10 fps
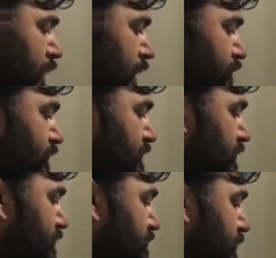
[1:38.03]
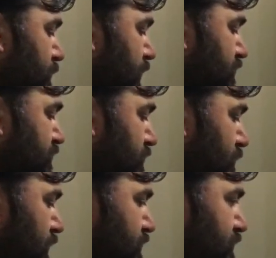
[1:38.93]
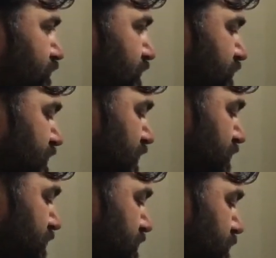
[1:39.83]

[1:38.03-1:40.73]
And what is the mass? The mass is 1500.